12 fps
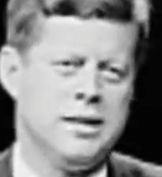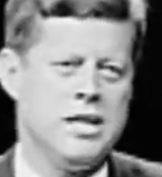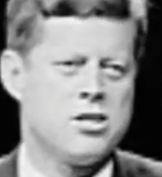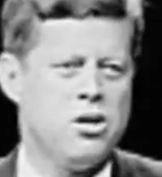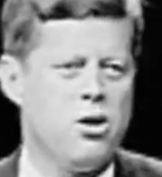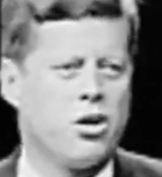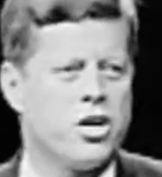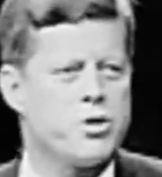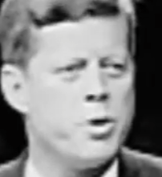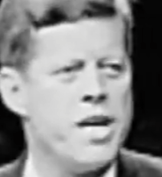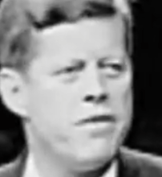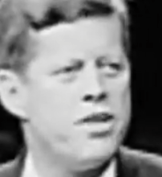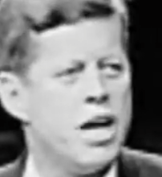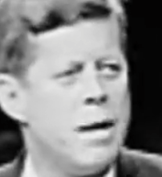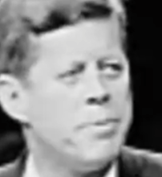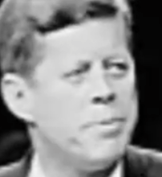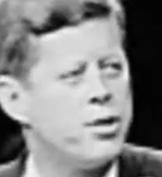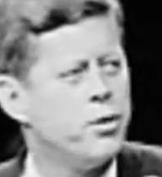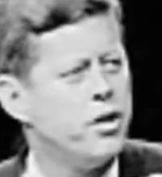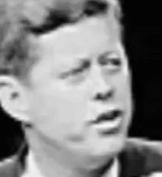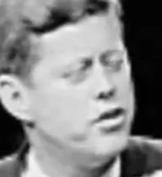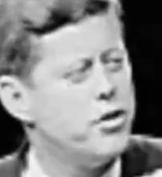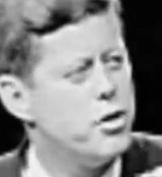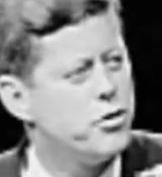as long as we have the
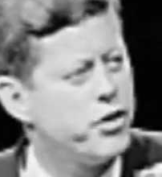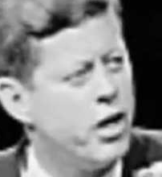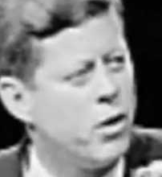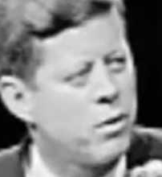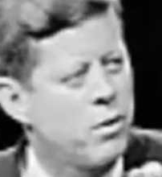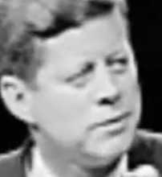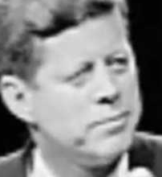opportunity to do so.